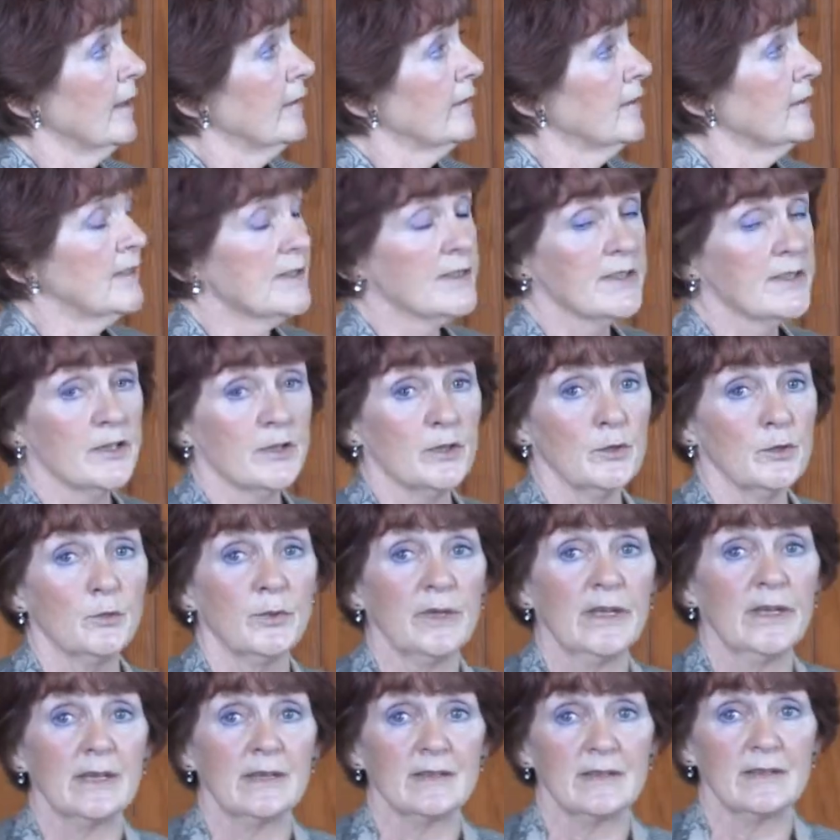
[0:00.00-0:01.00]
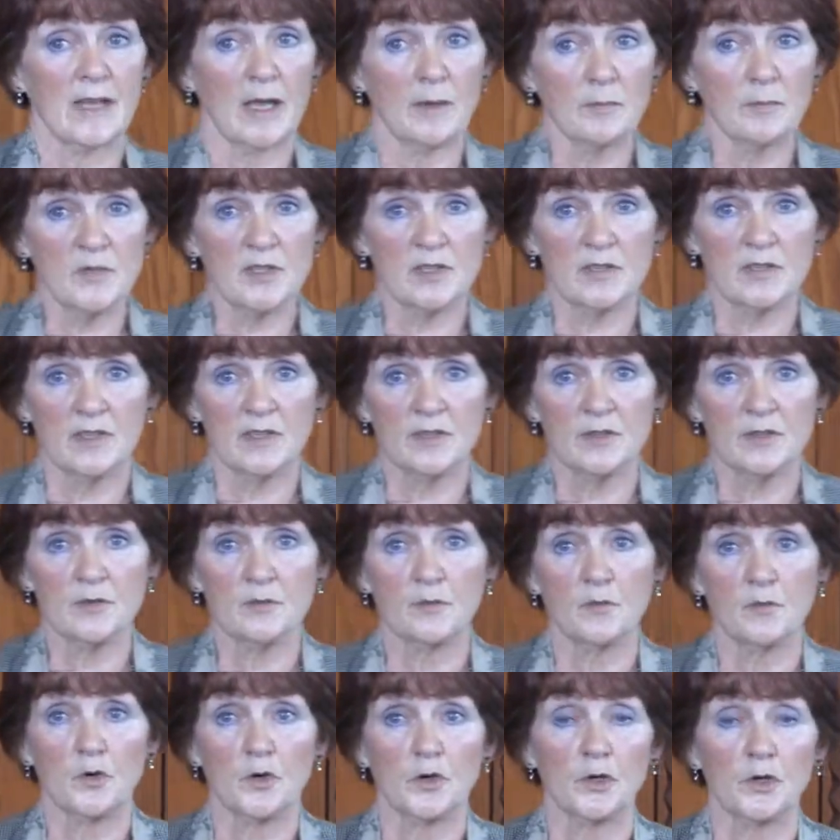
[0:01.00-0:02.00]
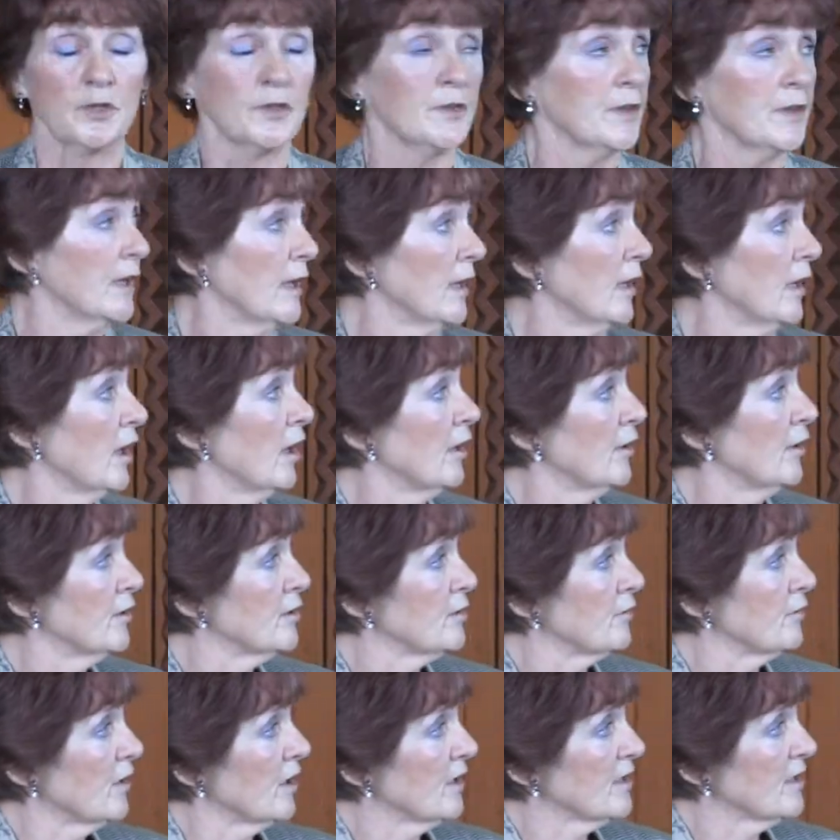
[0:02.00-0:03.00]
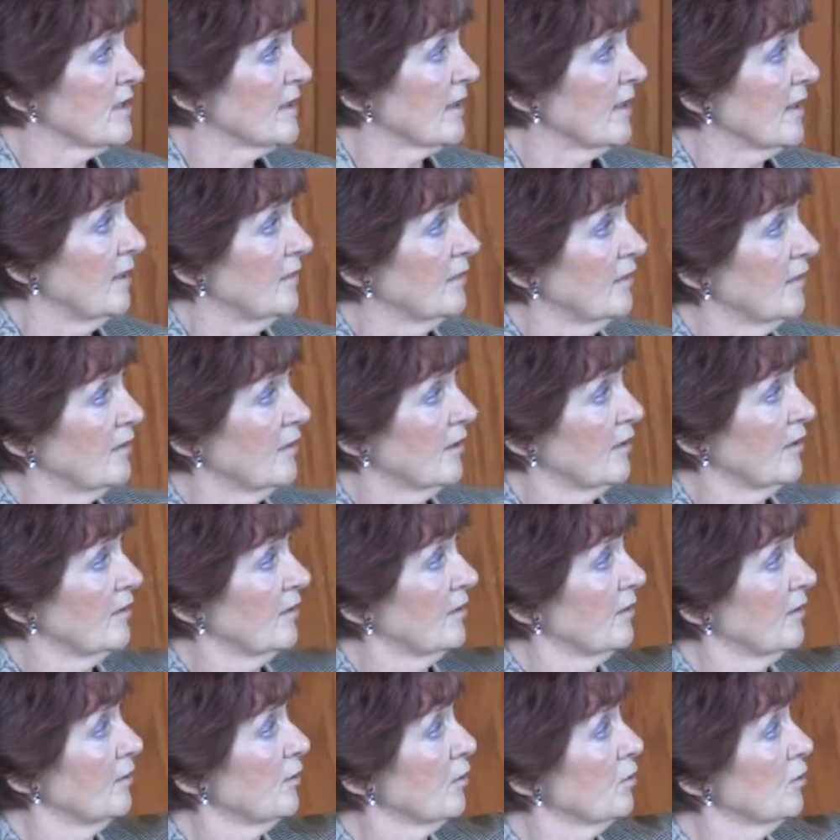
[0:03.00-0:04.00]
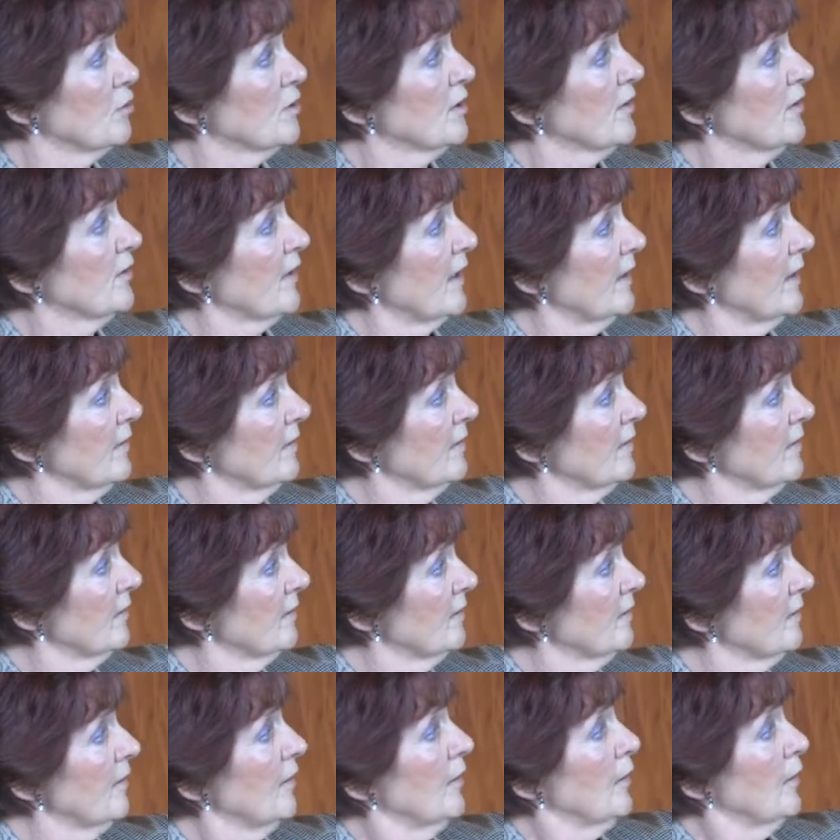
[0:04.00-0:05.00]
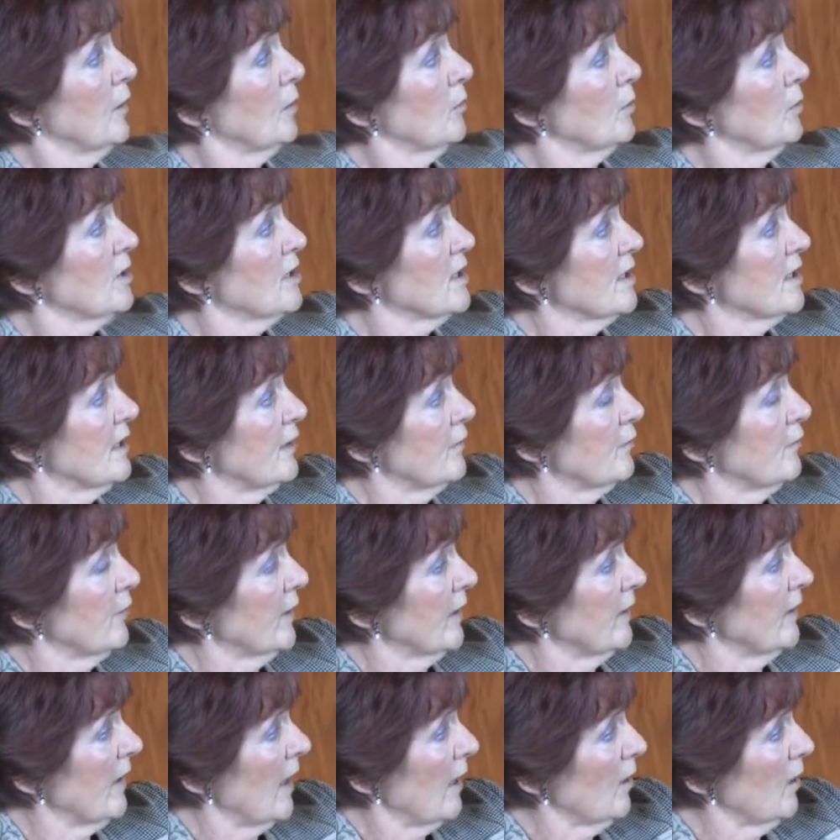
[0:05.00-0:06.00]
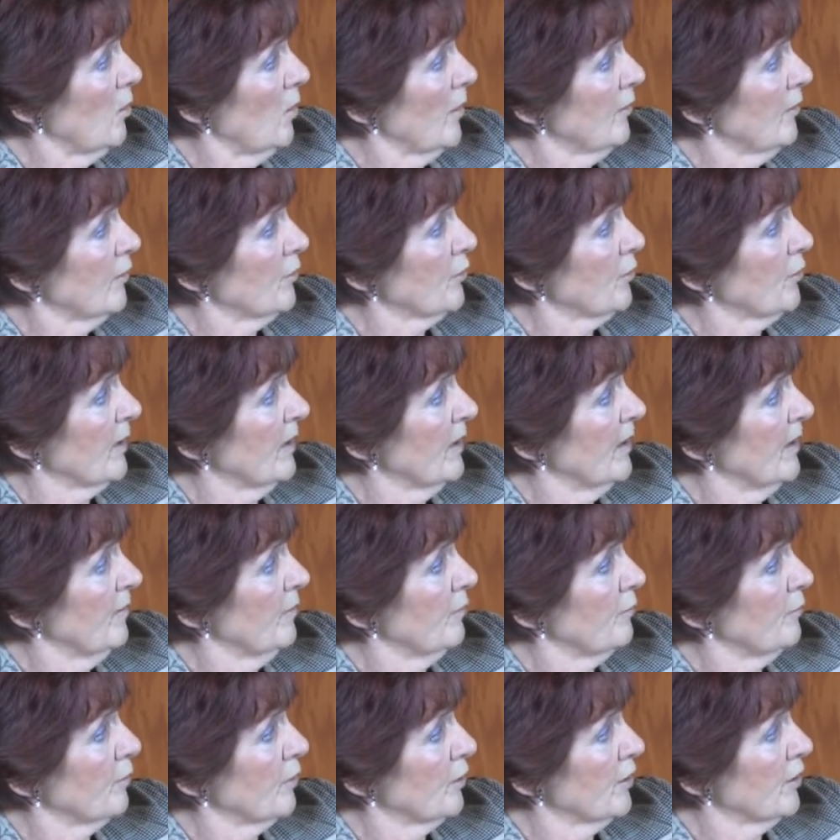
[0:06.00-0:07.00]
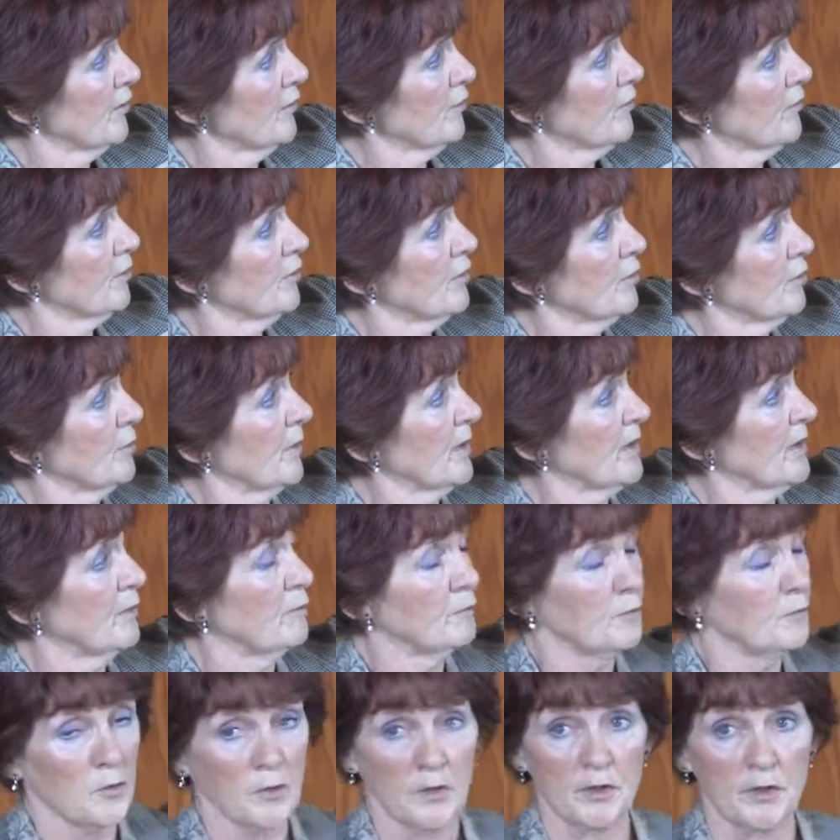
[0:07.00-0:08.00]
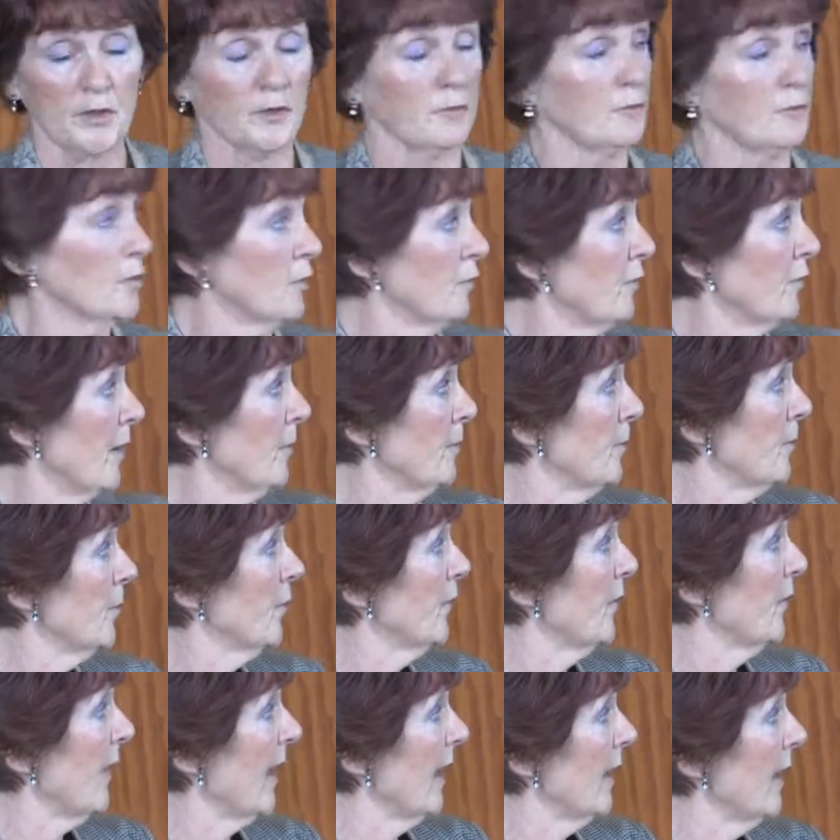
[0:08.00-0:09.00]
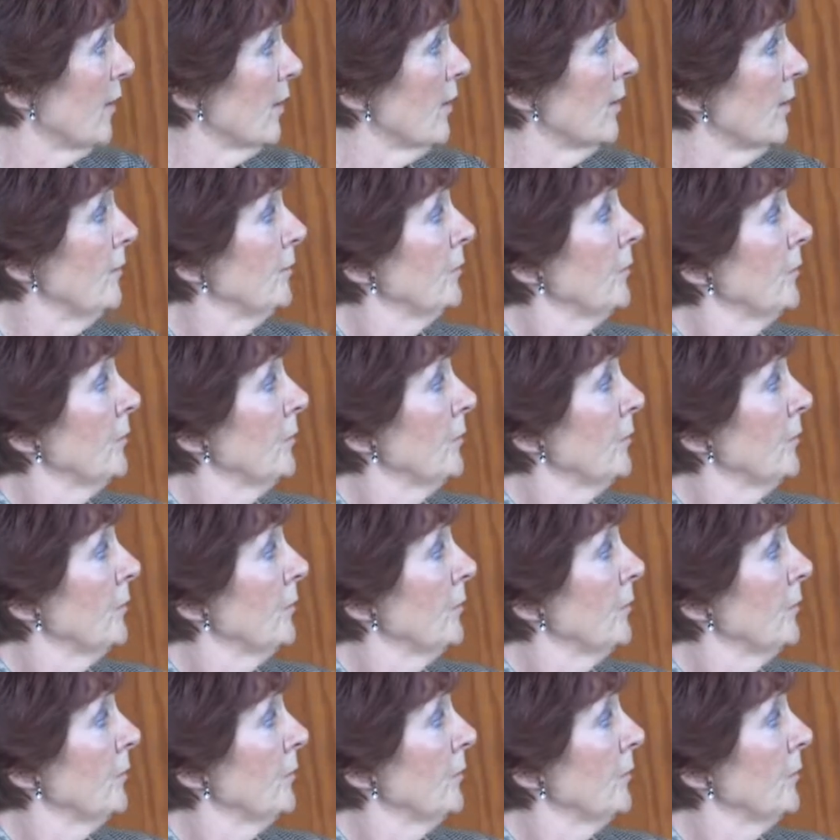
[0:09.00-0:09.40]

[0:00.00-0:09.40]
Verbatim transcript: This year we adapted it for the College of Arts, Celtic Studies and Social Sciences. We're delivering now on the 21st to the 24th of November there.